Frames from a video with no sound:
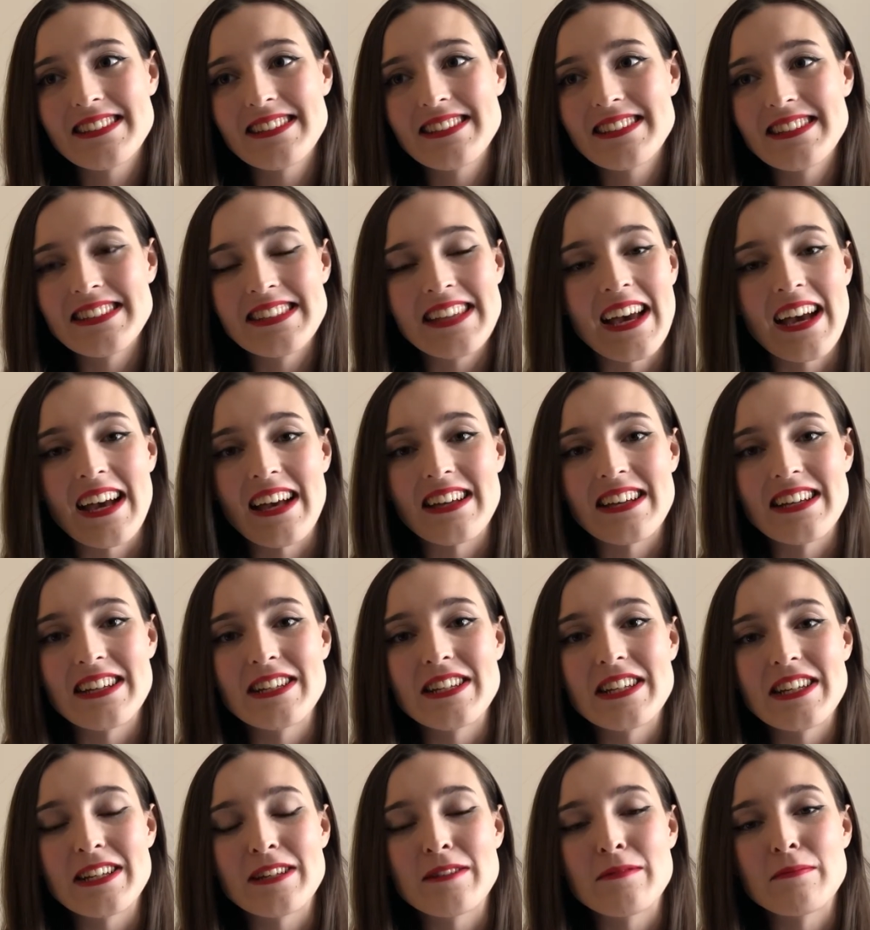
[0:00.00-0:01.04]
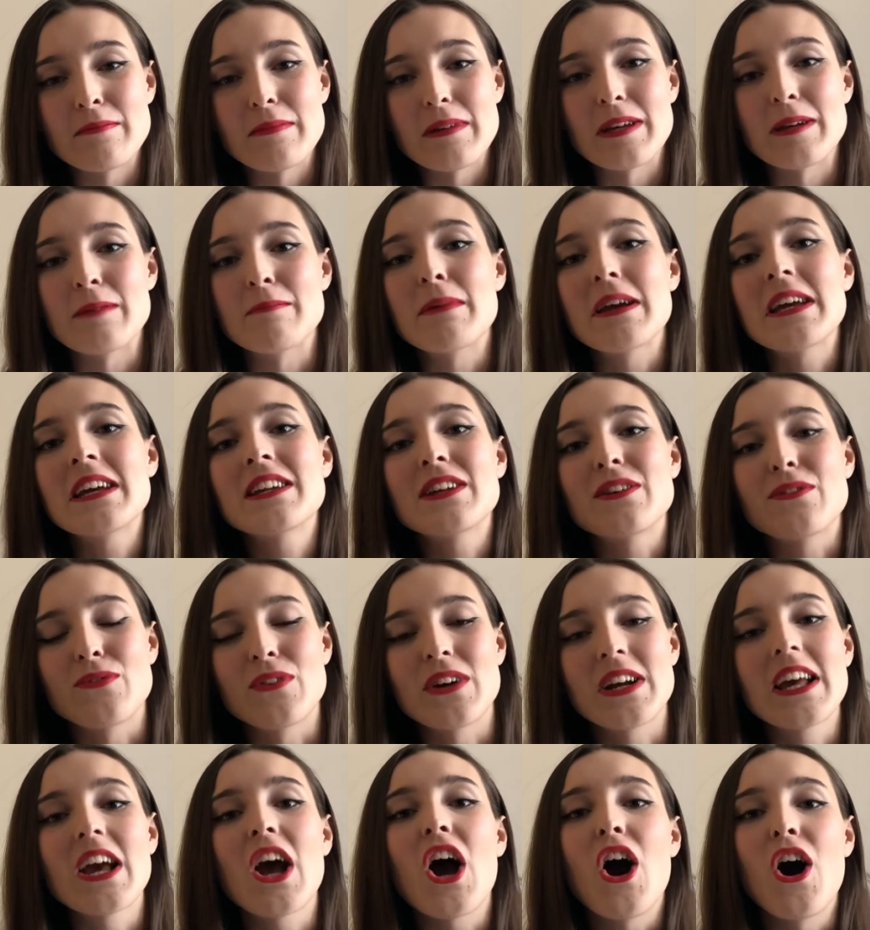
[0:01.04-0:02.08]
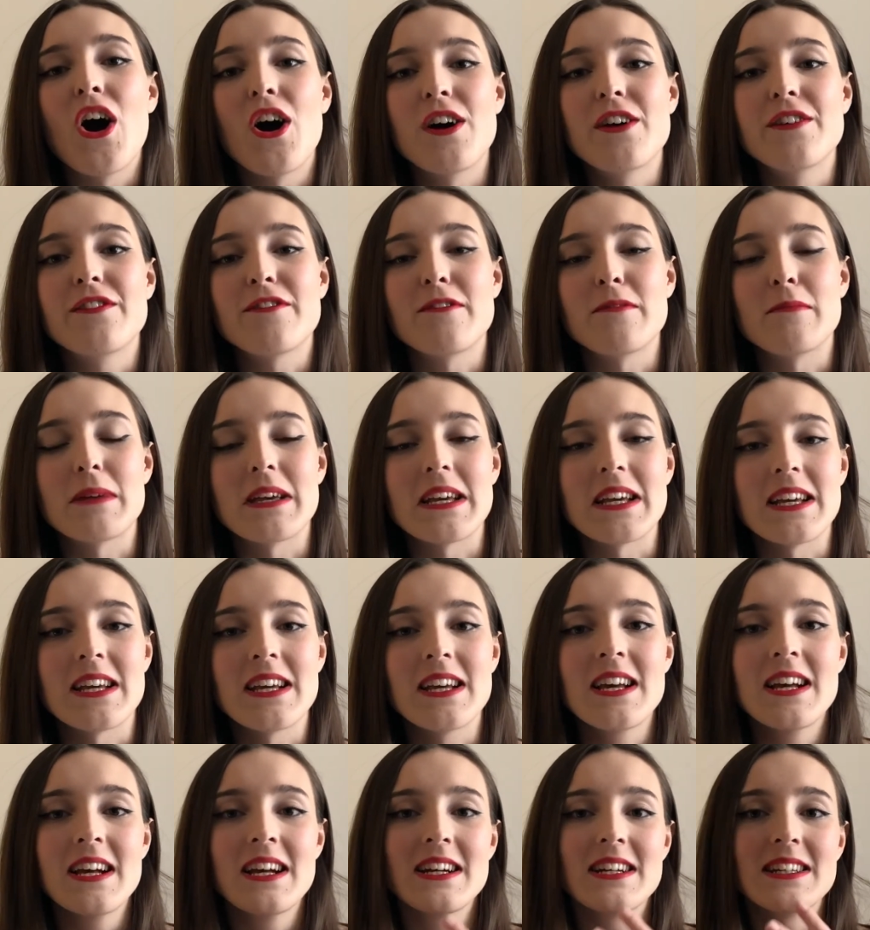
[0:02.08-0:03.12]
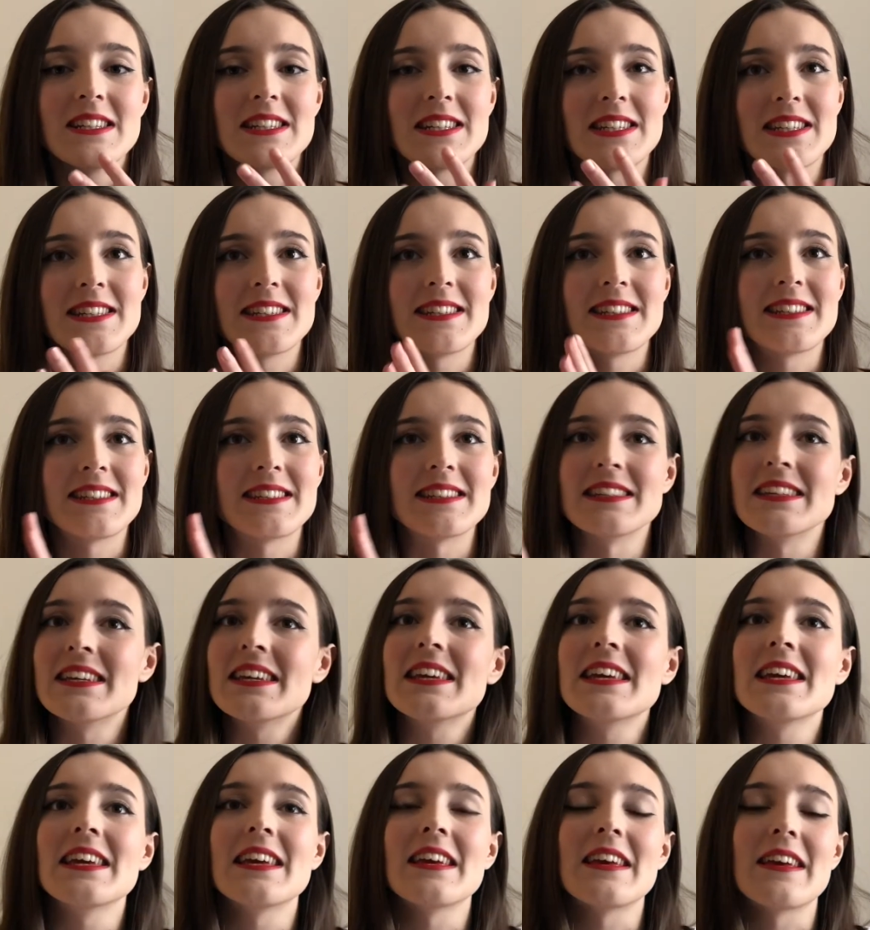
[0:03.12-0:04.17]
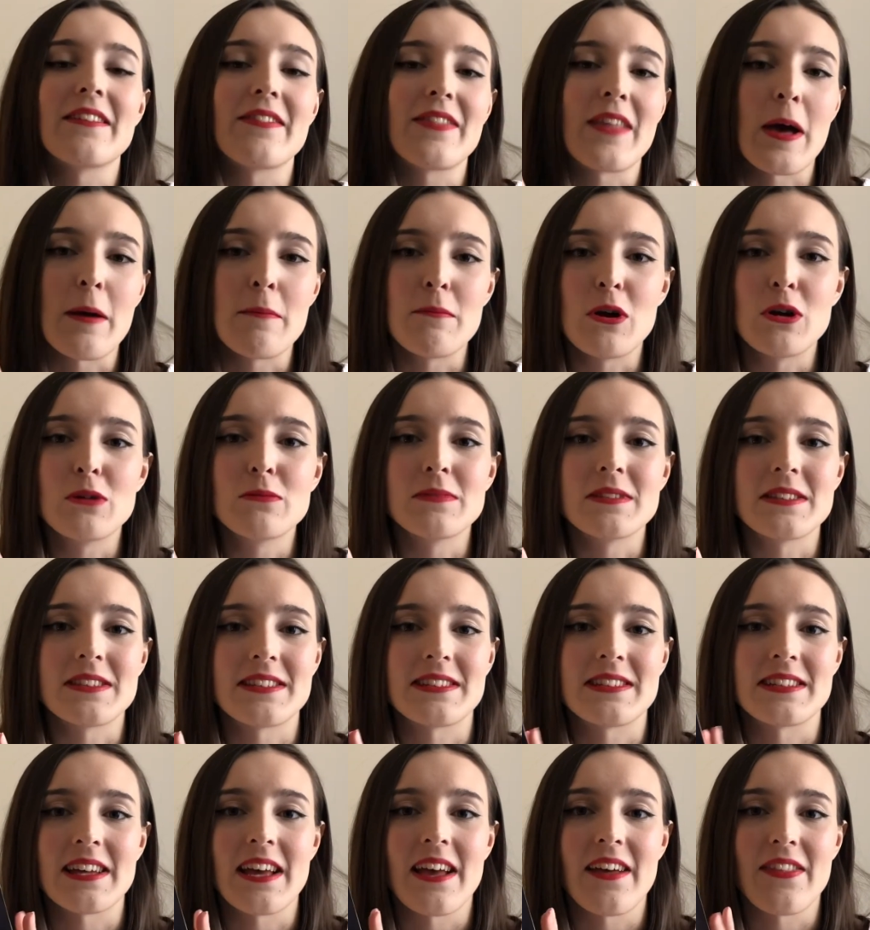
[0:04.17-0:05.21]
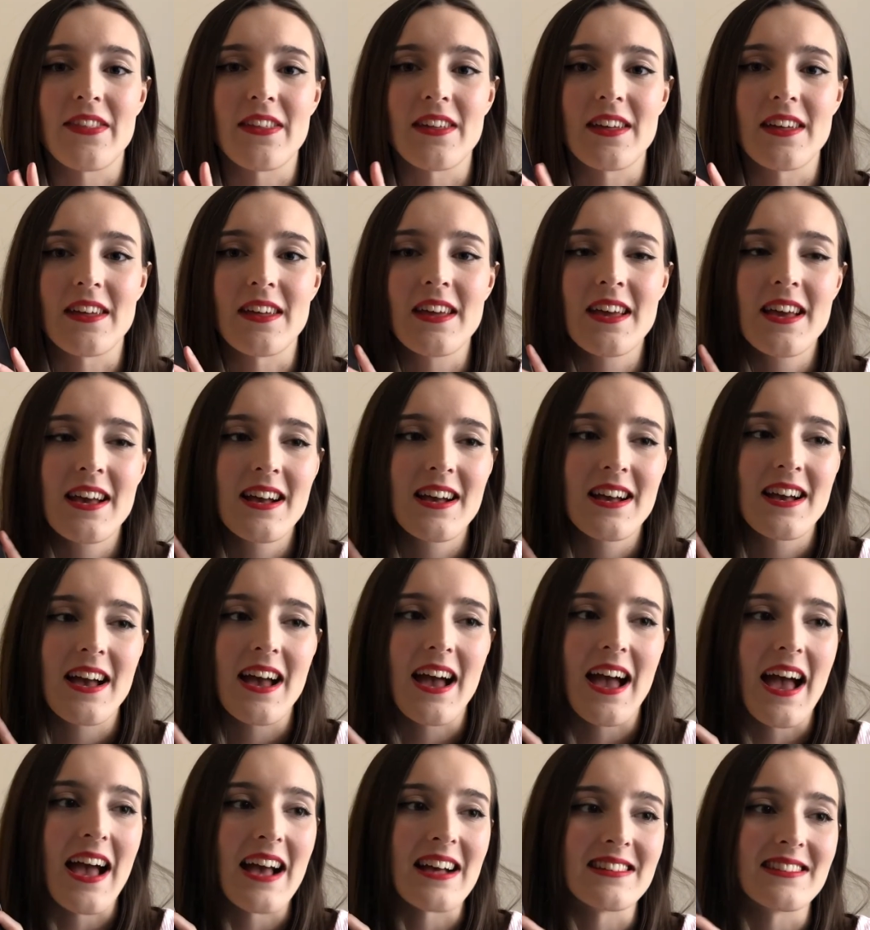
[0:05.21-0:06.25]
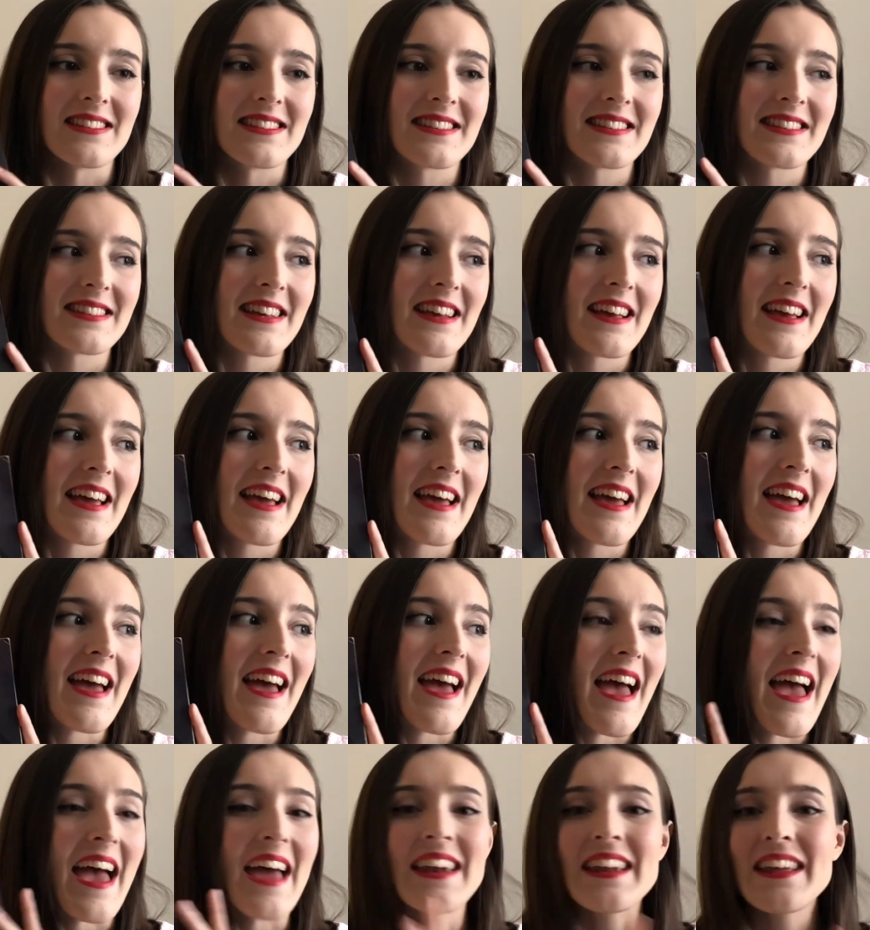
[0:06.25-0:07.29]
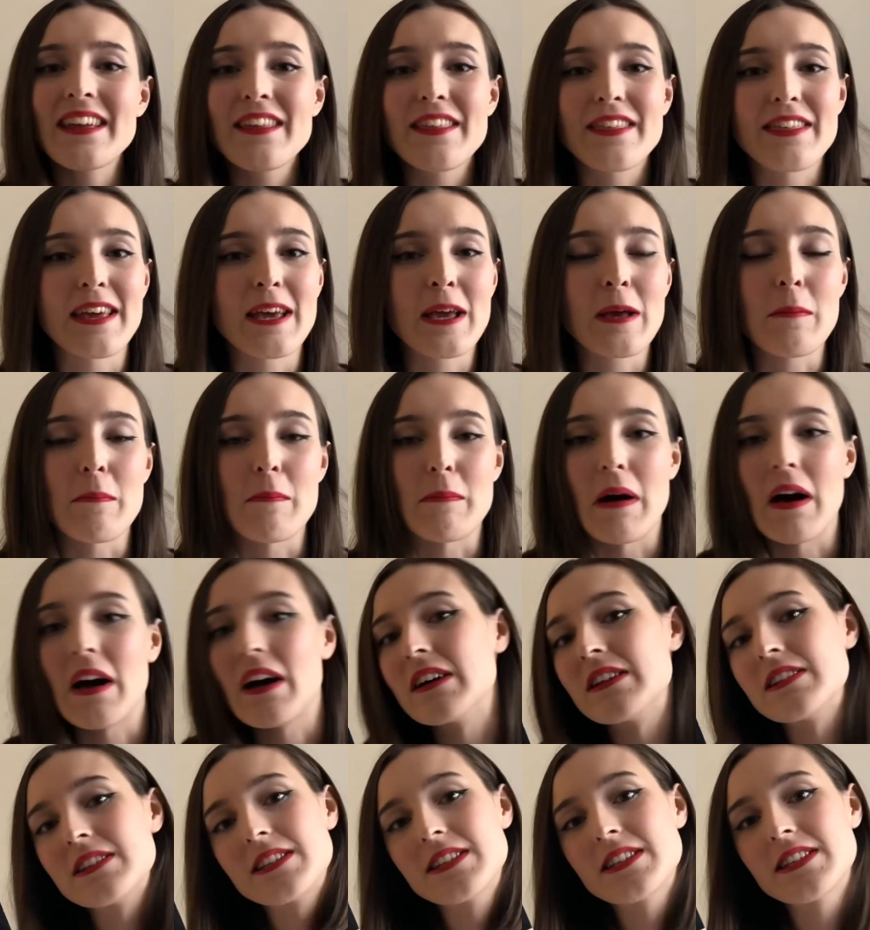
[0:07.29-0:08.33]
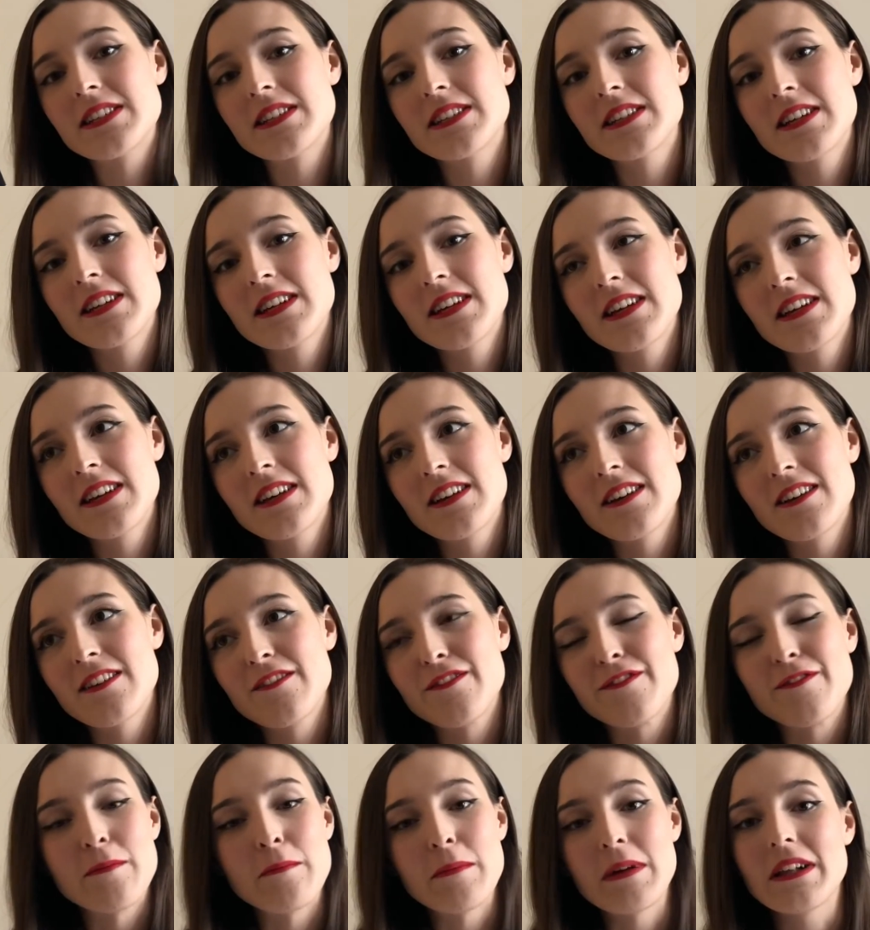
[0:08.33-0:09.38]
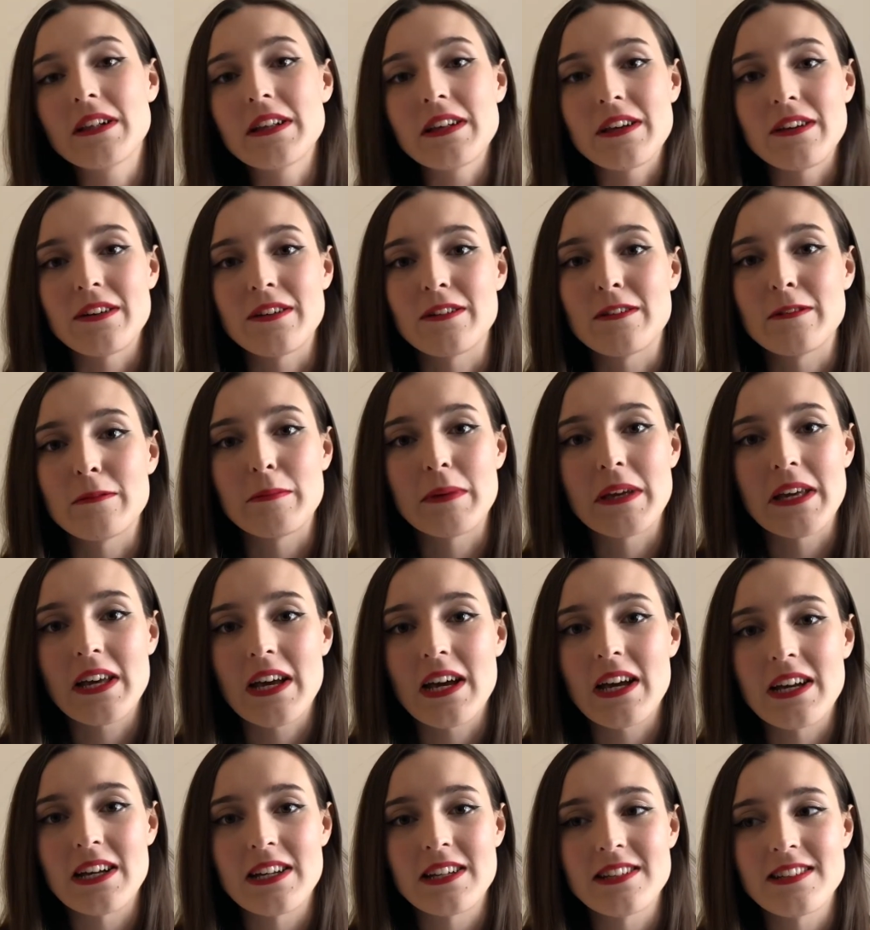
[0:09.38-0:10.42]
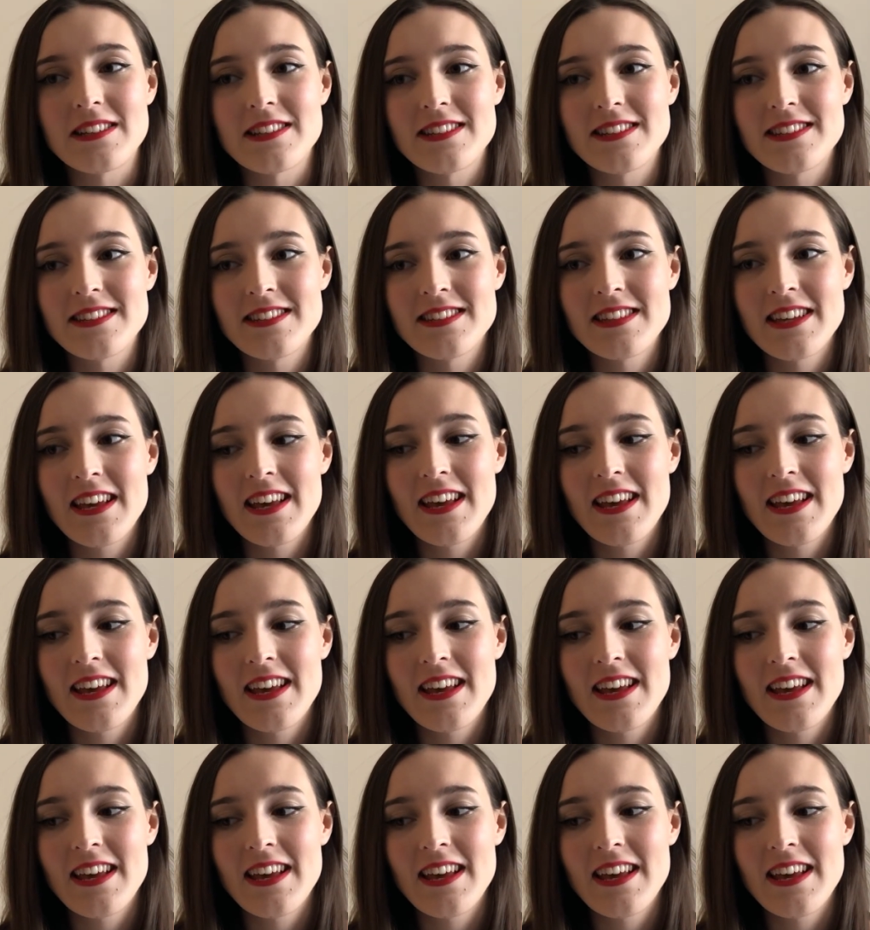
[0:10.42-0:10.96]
yeah, it made it really hard for me to see their moments together as anything but familial, because